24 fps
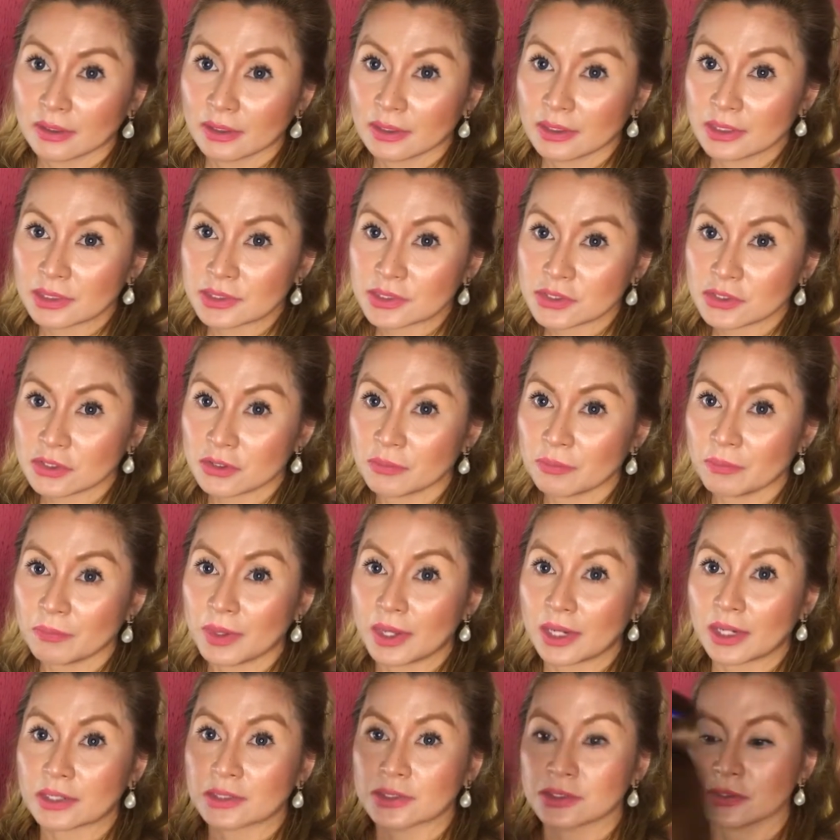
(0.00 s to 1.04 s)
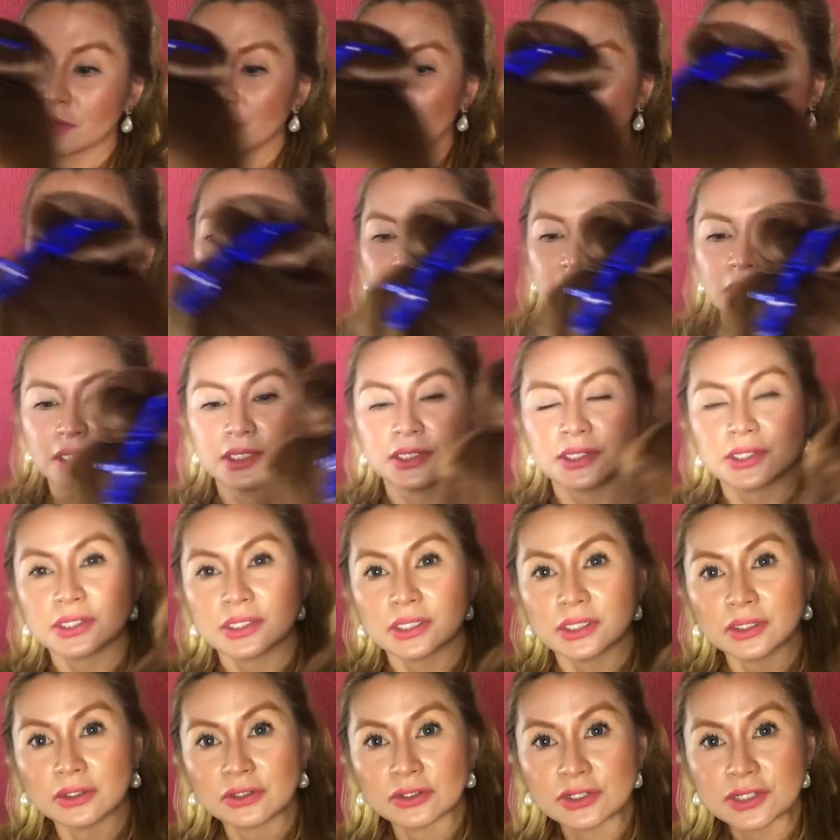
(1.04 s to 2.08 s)
as compared to this
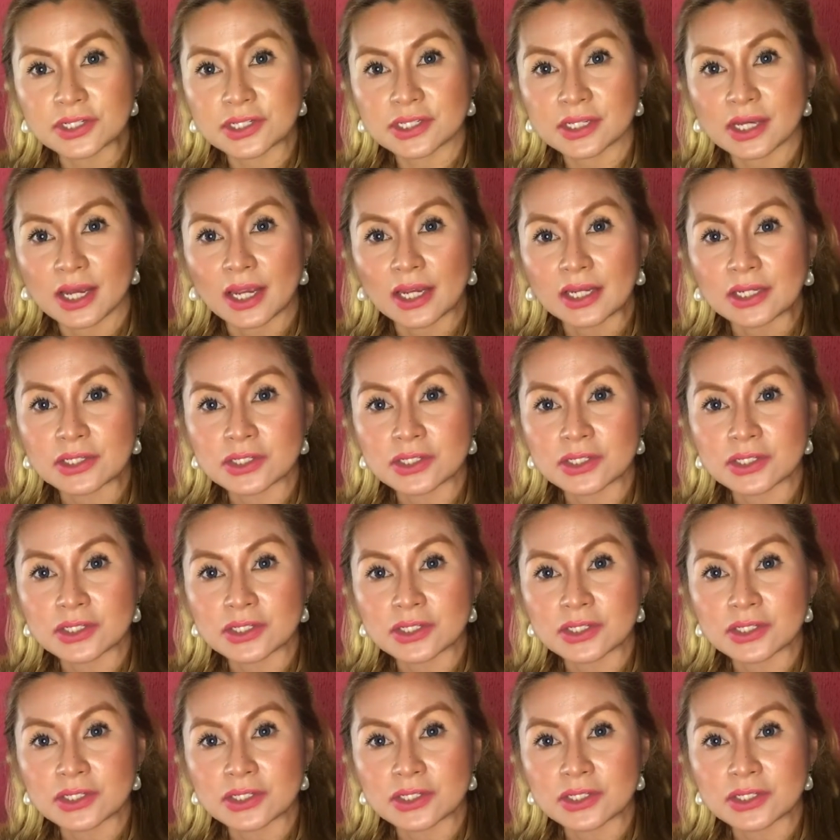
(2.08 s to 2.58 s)
other side.